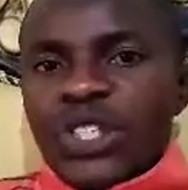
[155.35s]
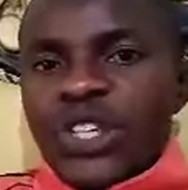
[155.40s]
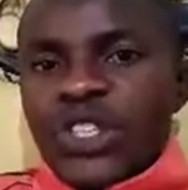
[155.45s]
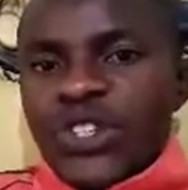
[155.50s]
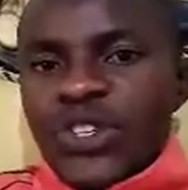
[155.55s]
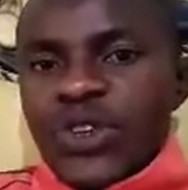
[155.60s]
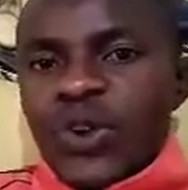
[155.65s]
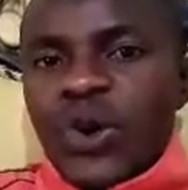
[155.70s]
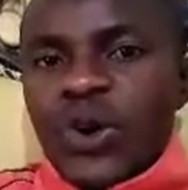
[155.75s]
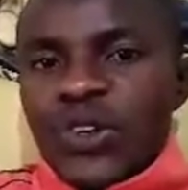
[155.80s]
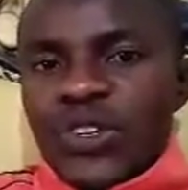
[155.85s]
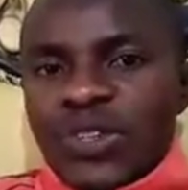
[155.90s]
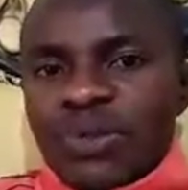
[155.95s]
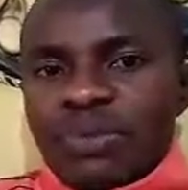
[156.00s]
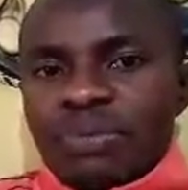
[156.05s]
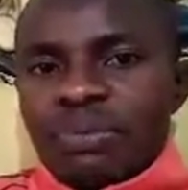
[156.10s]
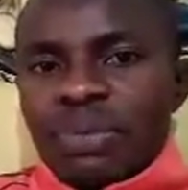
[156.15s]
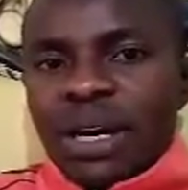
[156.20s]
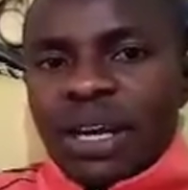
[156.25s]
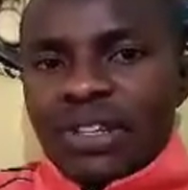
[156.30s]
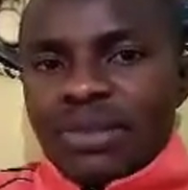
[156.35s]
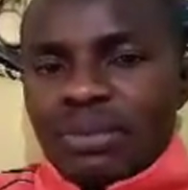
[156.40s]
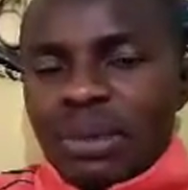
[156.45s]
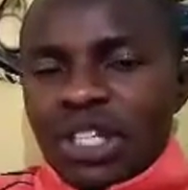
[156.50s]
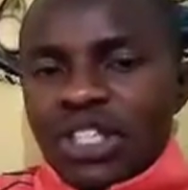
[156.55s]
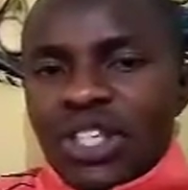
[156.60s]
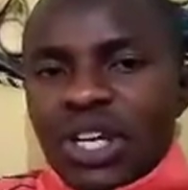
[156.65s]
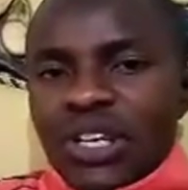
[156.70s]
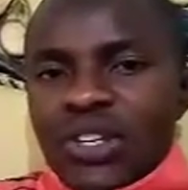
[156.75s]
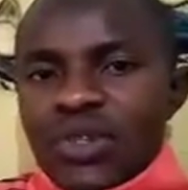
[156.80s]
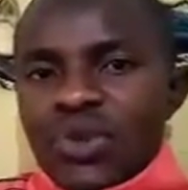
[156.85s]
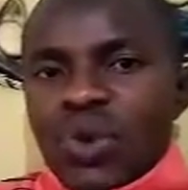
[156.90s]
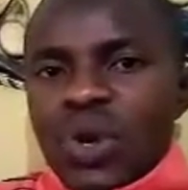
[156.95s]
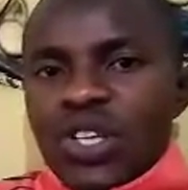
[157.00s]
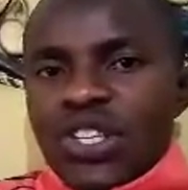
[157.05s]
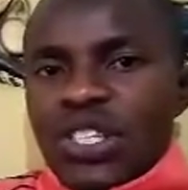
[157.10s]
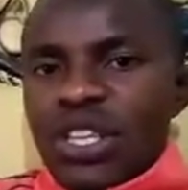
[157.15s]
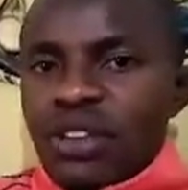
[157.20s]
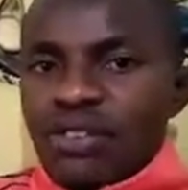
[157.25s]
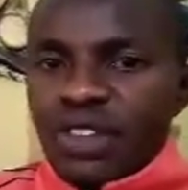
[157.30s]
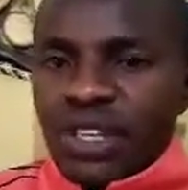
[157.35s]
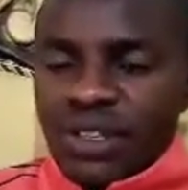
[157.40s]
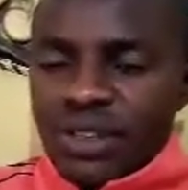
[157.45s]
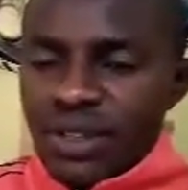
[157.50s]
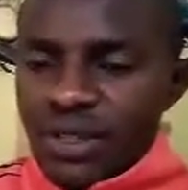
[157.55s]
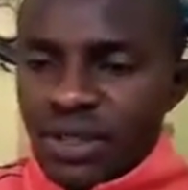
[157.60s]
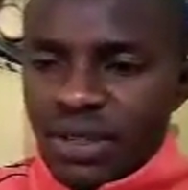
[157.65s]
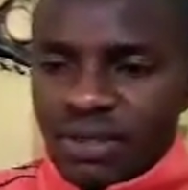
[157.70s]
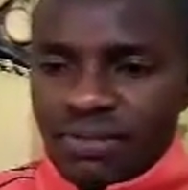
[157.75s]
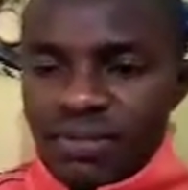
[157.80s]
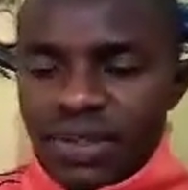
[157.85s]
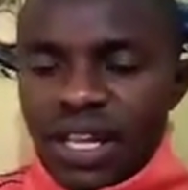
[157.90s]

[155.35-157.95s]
not as much as your savings.